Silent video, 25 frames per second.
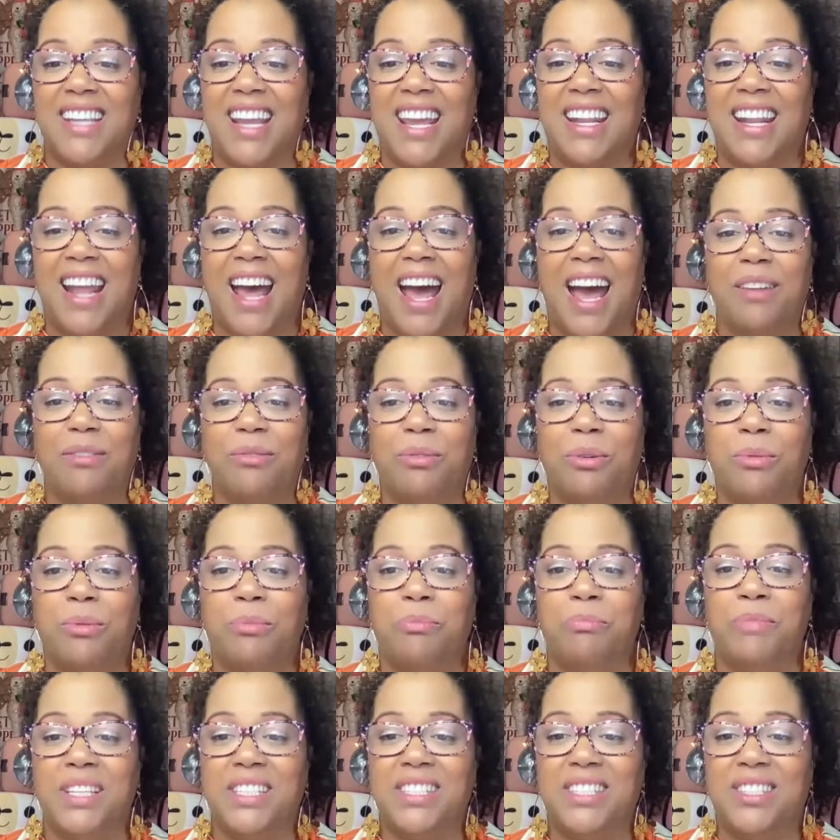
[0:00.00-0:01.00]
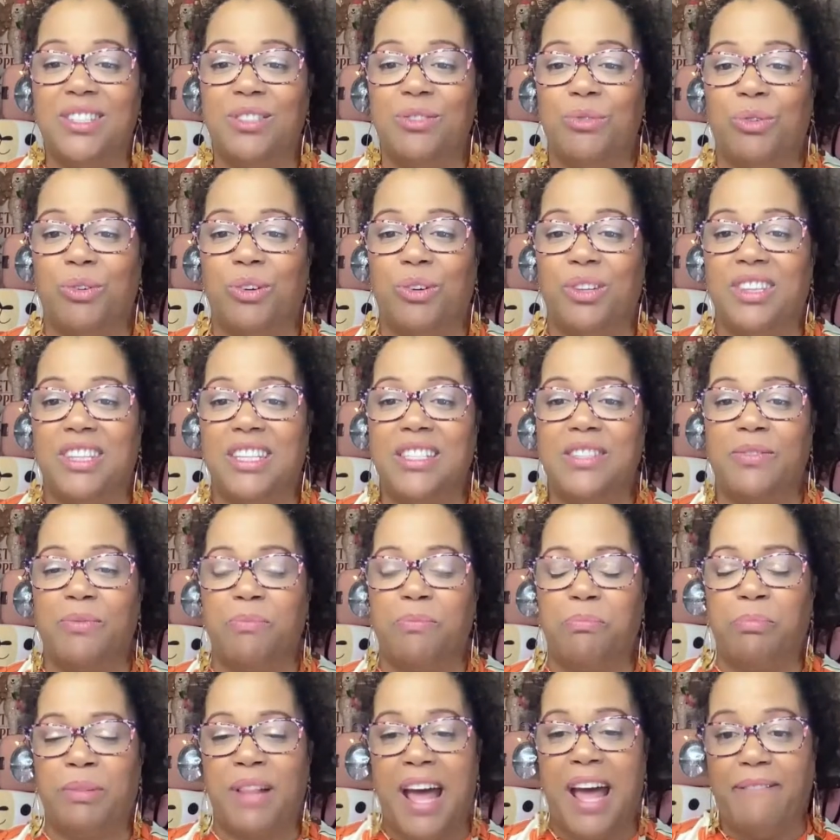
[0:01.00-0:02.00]
And I will miss you on this
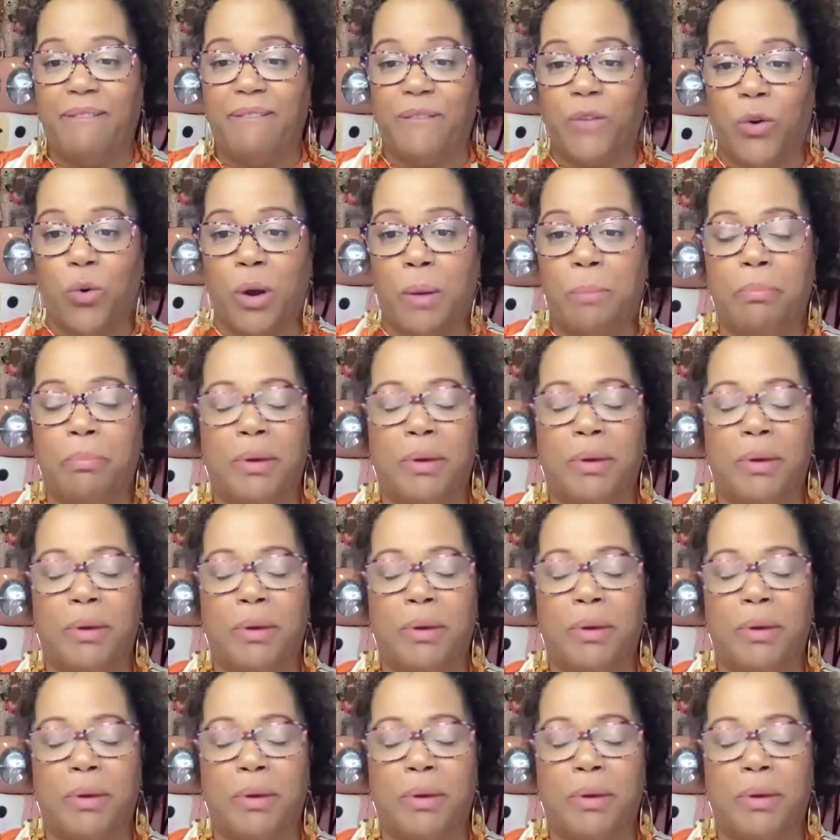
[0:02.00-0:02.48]
platform.